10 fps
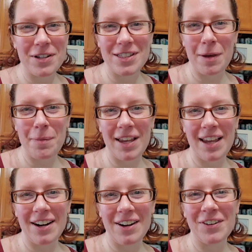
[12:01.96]
keep it
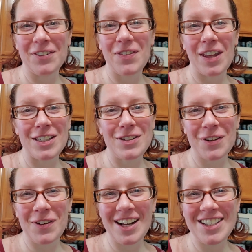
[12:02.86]
keto. Thanks for
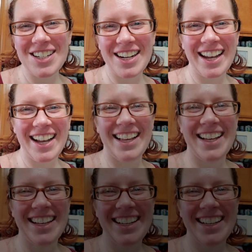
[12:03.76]
watching.